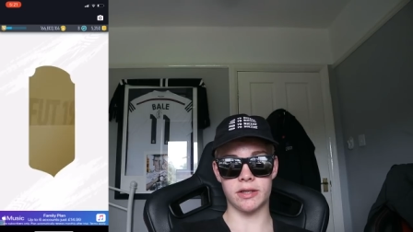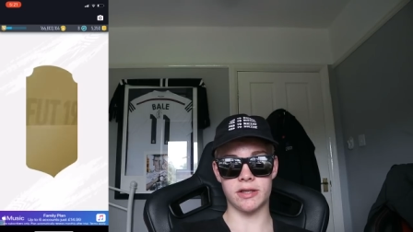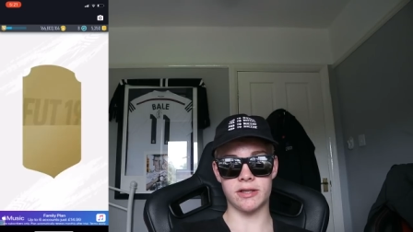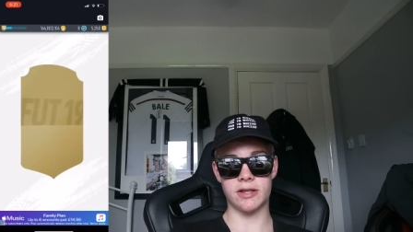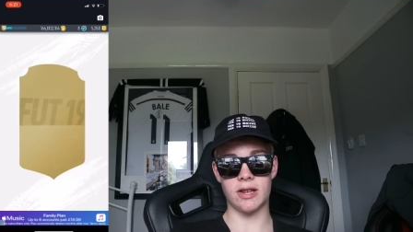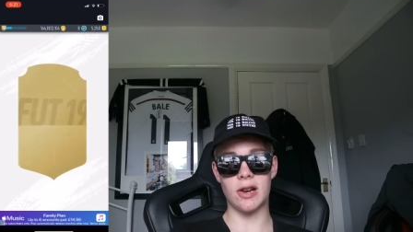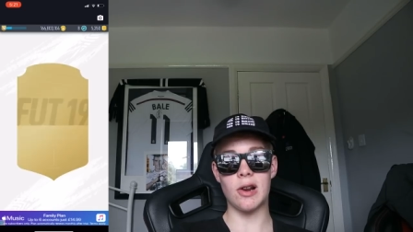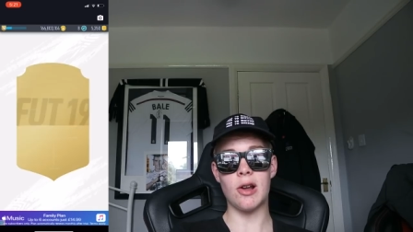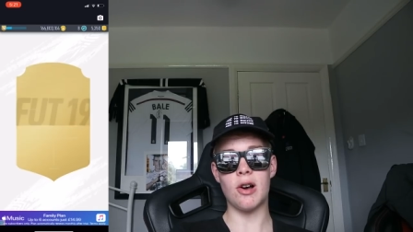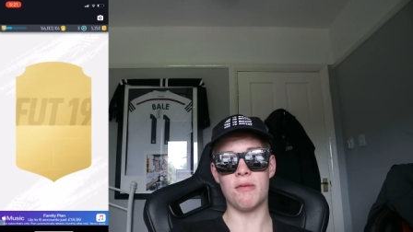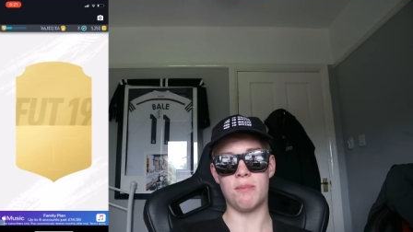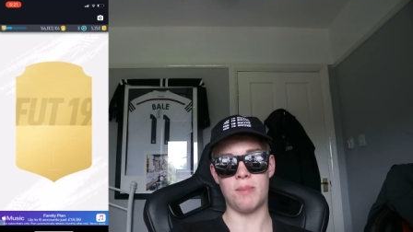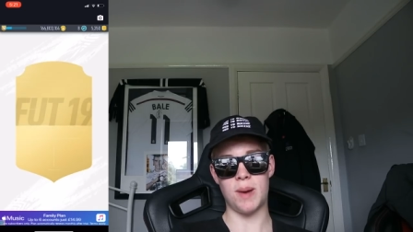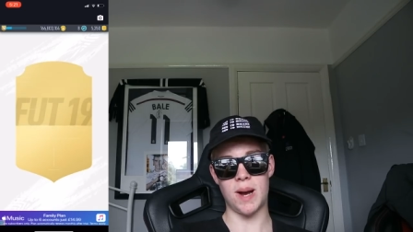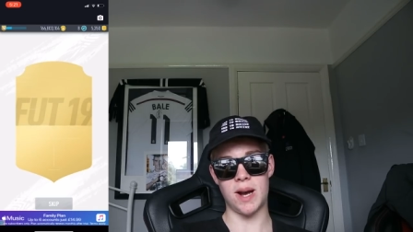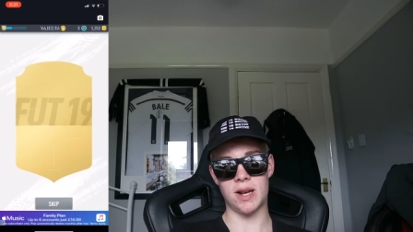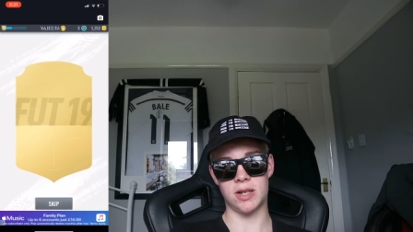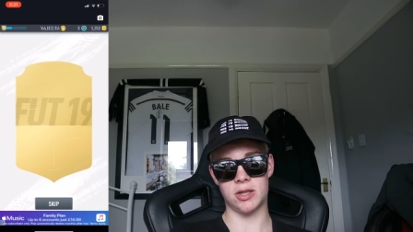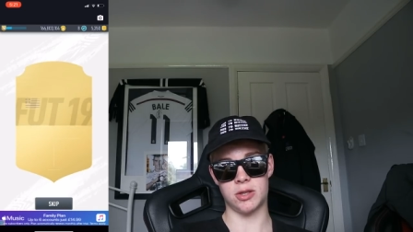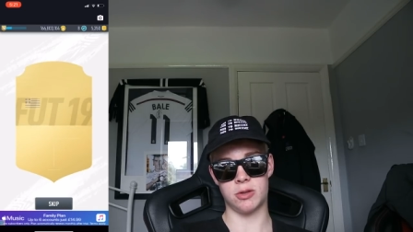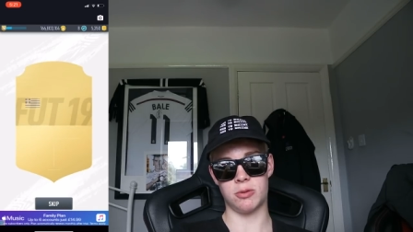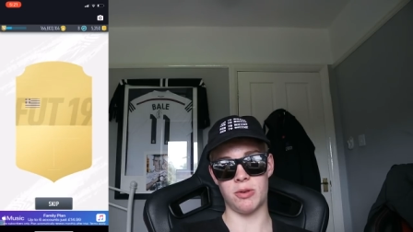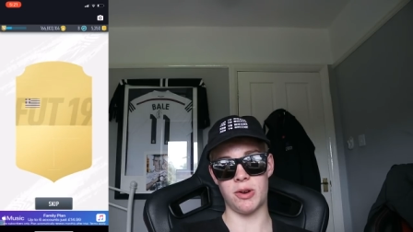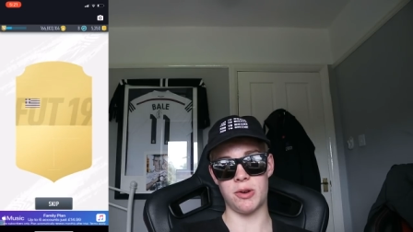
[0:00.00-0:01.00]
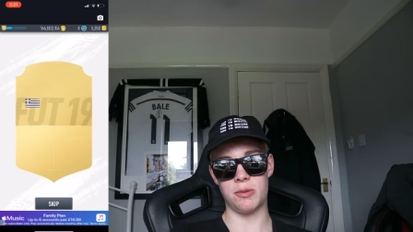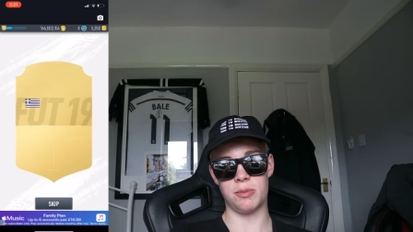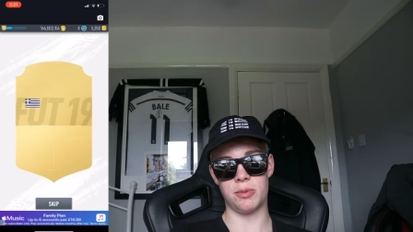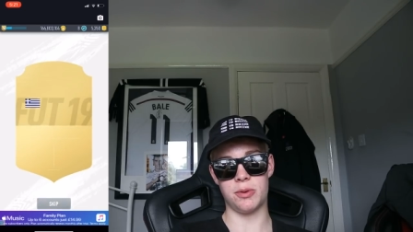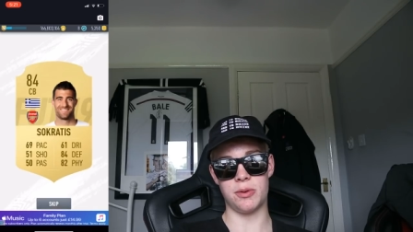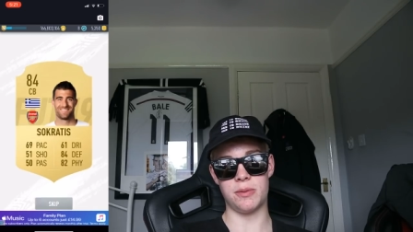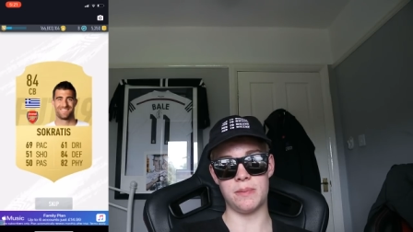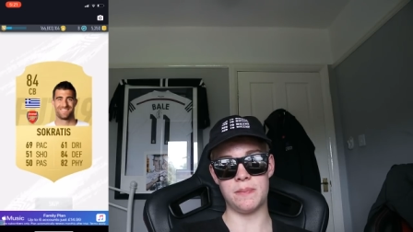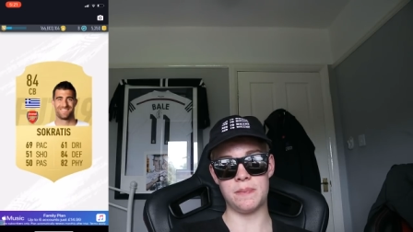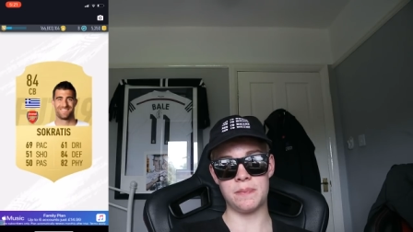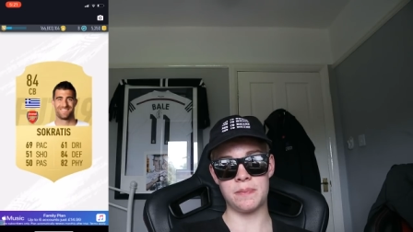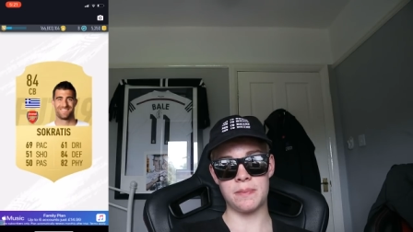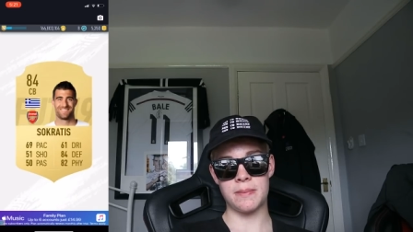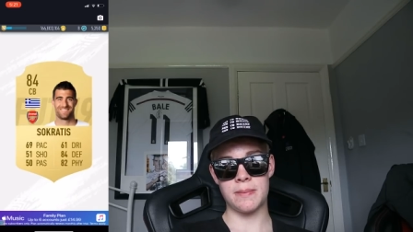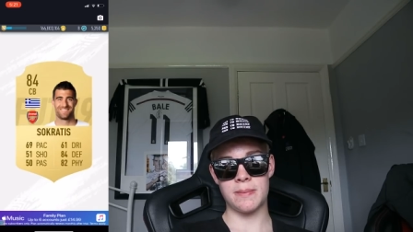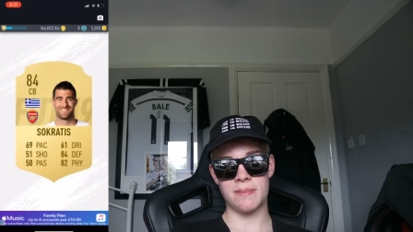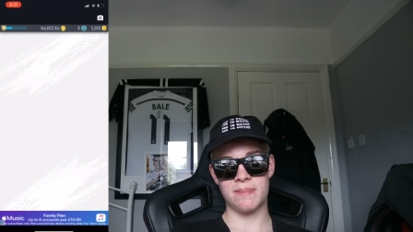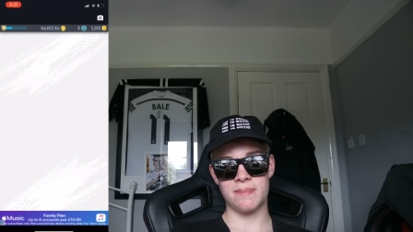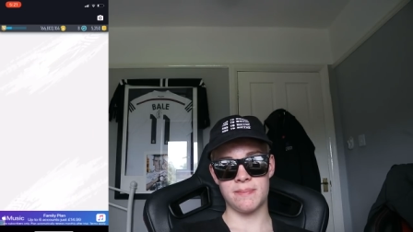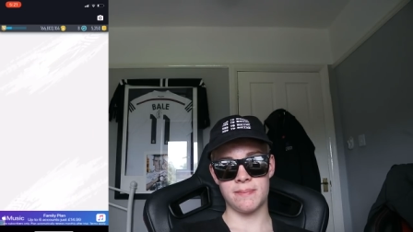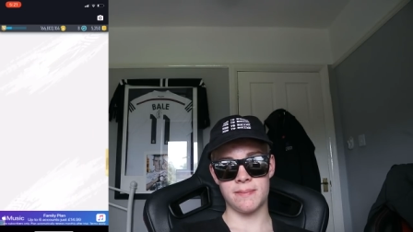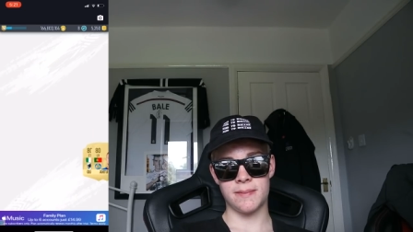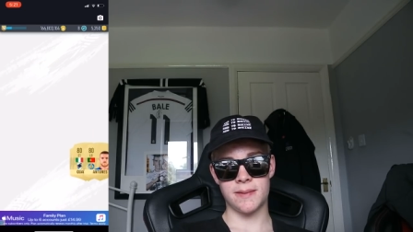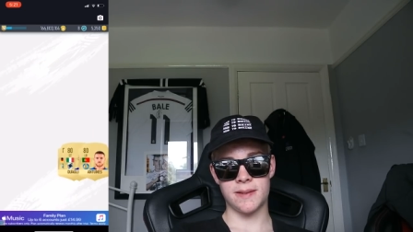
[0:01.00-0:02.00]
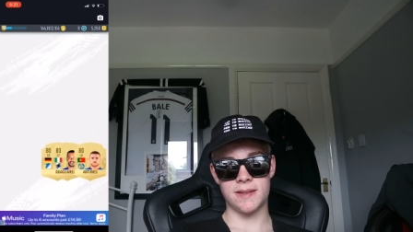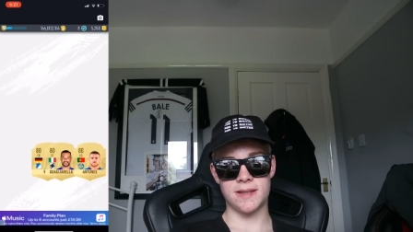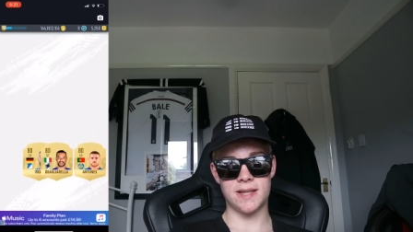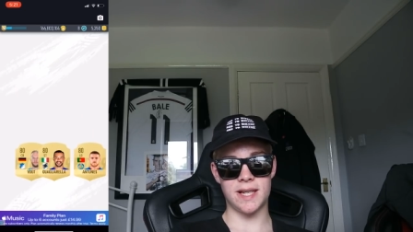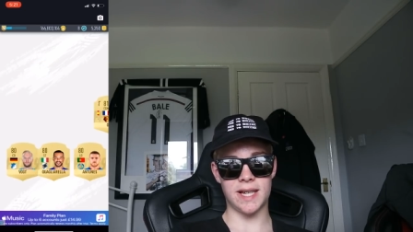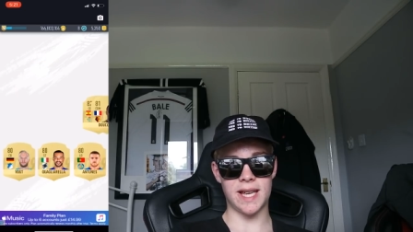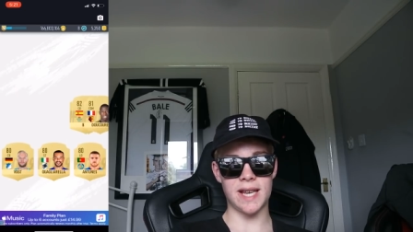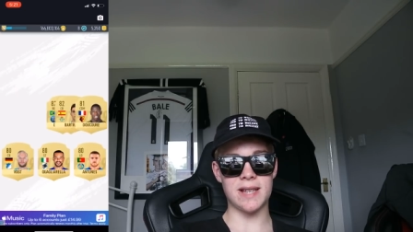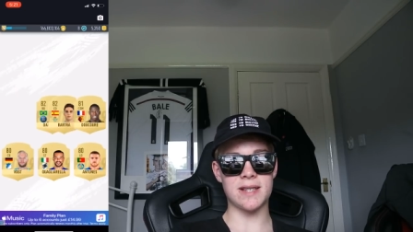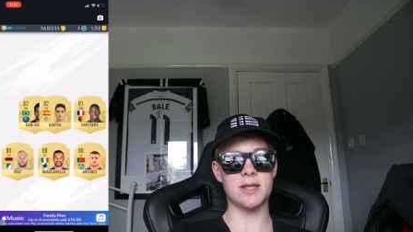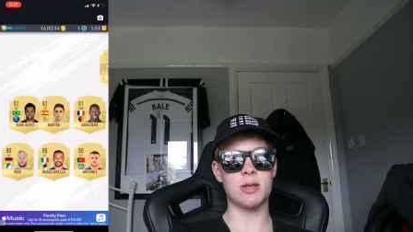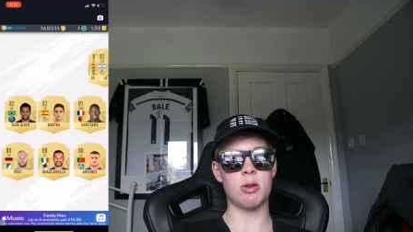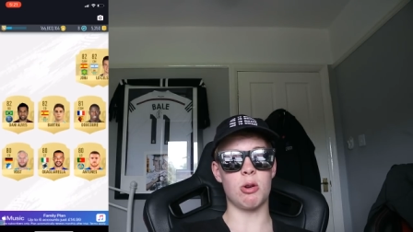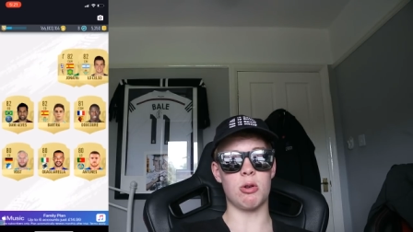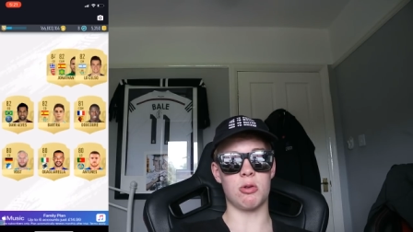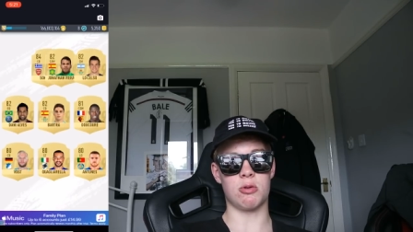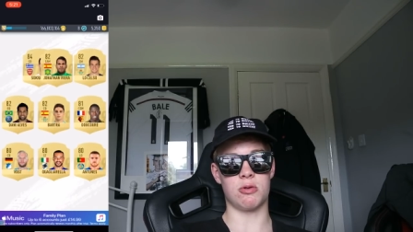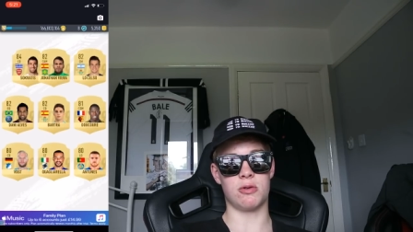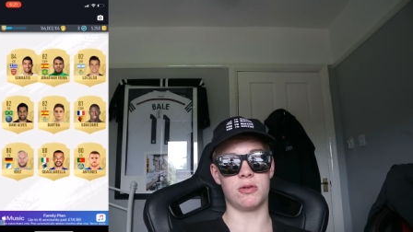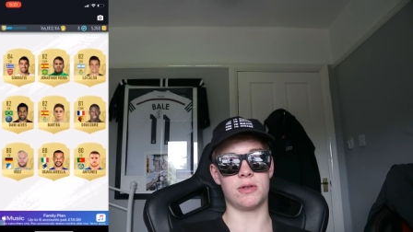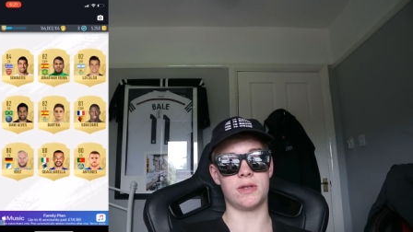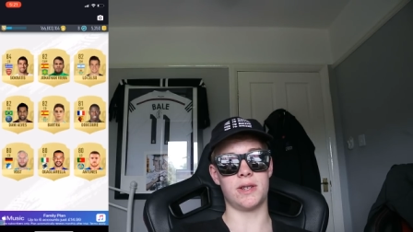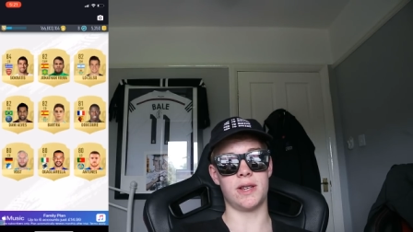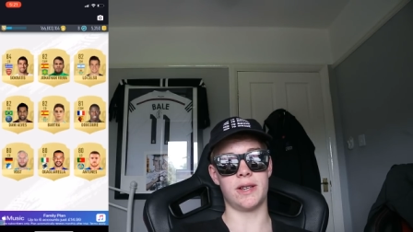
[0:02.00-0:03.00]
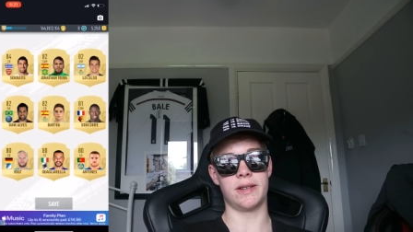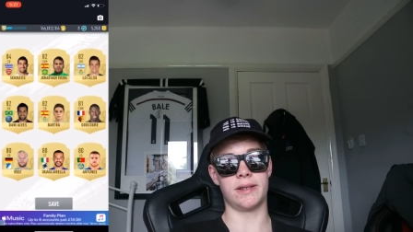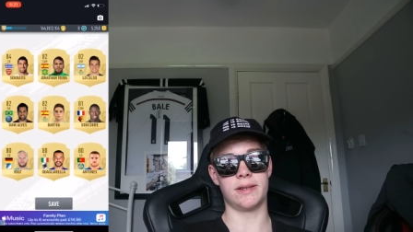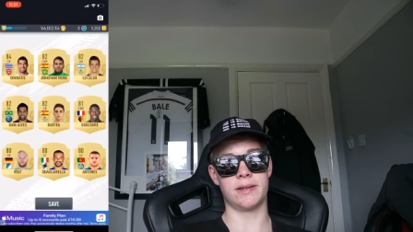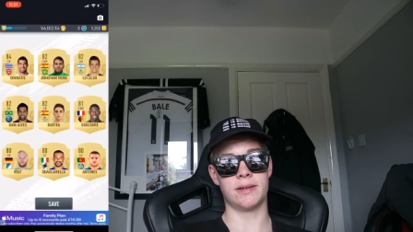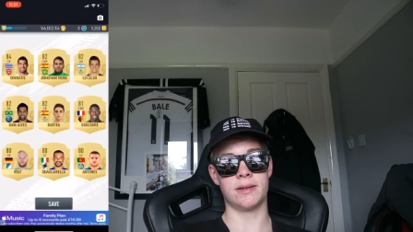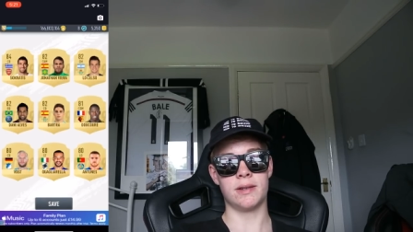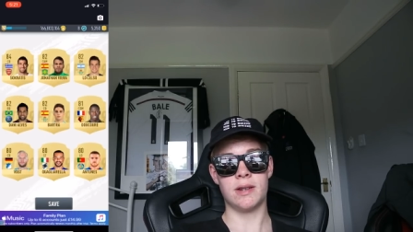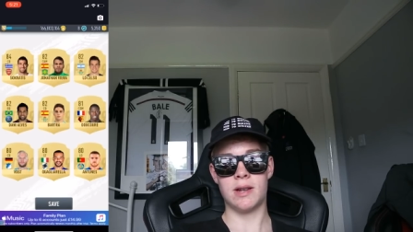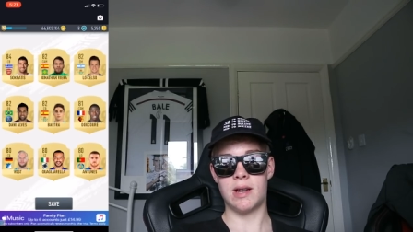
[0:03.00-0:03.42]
that's a lot of packs to open to get Socrates.